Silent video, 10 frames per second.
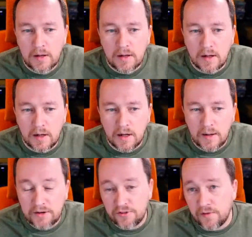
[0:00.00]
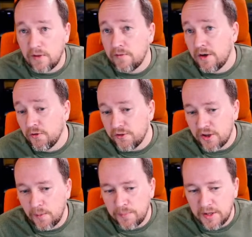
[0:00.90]
Actually, 7-Eleven is the
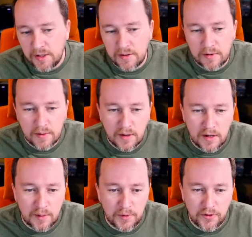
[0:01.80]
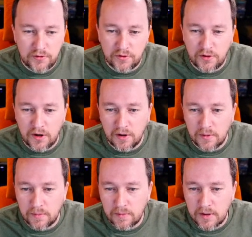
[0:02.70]
company, but this is their kind